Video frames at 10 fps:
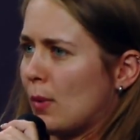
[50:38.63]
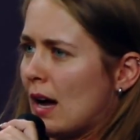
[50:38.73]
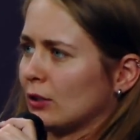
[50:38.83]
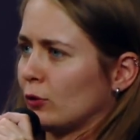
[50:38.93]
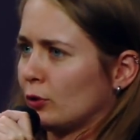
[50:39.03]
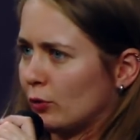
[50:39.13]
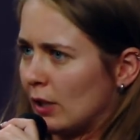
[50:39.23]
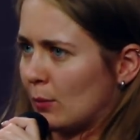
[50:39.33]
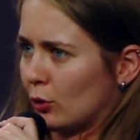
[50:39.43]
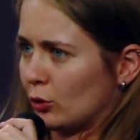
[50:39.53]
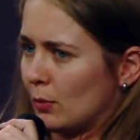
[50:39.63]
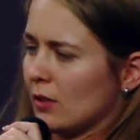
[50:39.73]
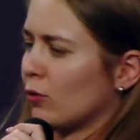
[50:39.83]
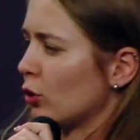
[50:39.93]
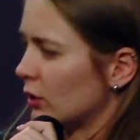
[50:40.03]
th there are a lot of
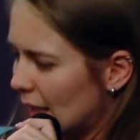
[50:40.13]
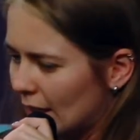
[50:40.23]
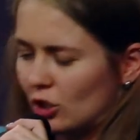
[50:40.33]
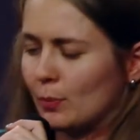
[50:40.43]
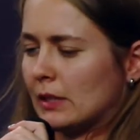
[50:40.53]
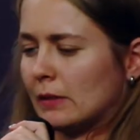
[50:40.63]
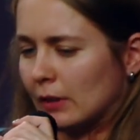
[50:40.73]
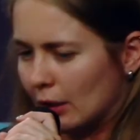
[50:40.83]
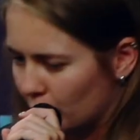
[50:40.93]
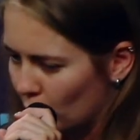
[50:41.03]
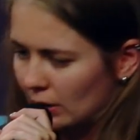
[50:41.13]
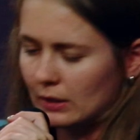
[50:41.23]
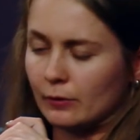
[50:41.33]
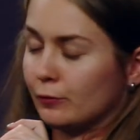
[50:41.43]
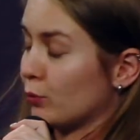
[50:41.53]
things we can criticize the government
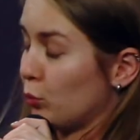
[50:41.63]
for,